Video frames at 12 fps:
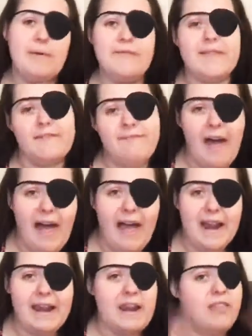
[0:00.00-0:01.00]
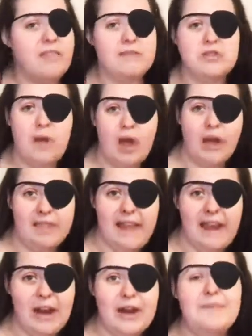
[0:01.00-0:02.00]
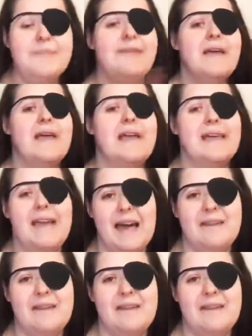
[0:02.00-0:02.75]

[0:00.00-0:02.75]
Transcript: perfectly fine, and nothing was wrong there. Yeah.